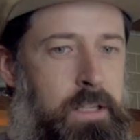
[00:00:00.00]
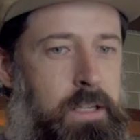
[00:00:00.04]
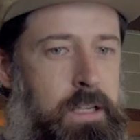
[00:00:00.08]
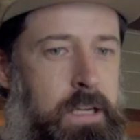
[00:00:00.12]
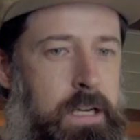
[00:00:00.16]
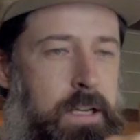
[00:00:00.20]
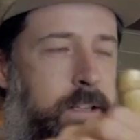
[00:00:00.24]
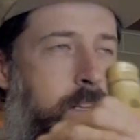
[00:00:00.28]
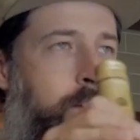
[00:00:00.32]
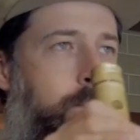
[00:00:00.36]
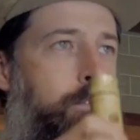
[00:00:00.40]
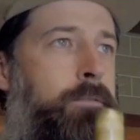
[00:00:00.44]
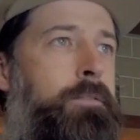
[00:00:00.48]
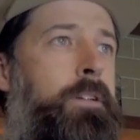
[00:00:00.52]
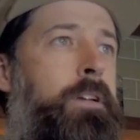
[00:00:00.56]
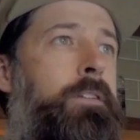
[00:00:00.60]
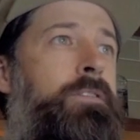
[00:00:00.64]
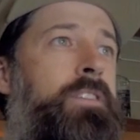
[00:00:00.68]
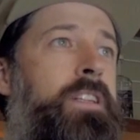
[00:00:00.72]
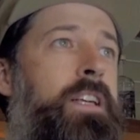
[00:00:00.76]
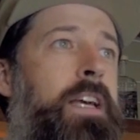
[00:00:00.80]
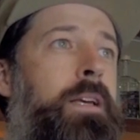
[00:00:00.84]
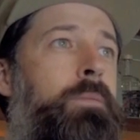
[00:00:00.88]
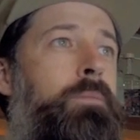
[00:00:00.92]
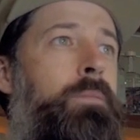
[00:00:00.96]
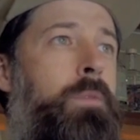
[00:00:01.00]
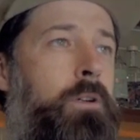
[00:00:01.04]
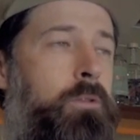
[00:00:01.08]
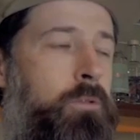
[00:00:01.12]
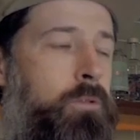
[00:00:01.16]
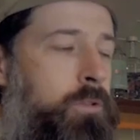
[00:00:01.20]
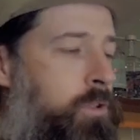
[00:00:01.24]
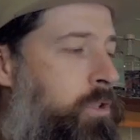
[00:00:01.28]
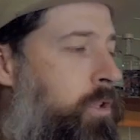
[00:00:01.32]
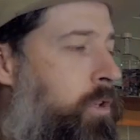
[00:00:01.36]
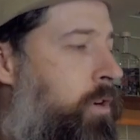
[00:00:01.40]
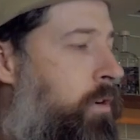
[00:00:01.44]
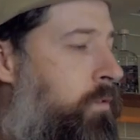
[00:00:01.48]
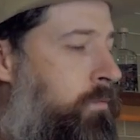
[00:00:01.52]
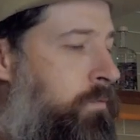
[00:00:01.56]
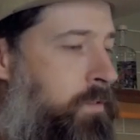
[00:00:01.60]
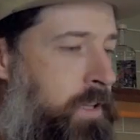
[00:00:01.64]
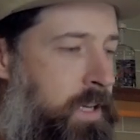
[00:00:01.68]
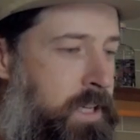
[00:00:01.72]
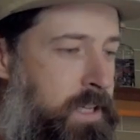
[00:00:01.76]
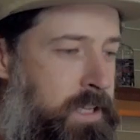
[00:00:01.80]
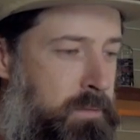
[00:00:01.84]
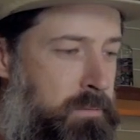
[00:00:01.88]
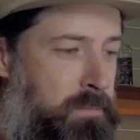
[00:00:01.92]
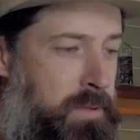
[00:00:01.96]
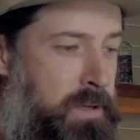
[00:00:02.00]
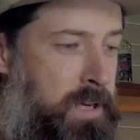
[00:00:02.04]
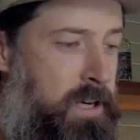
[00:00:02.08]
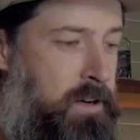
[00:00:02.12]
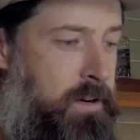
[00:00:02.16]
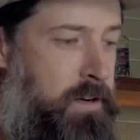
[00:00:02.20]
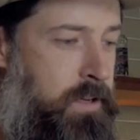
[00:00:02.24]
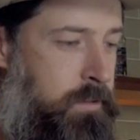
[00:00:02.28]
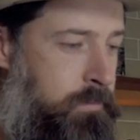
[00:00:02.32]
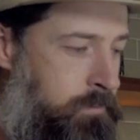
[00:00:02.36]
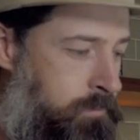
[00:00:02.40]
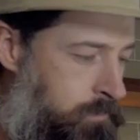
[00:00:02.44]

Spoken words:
And then 15 mils of the Campari.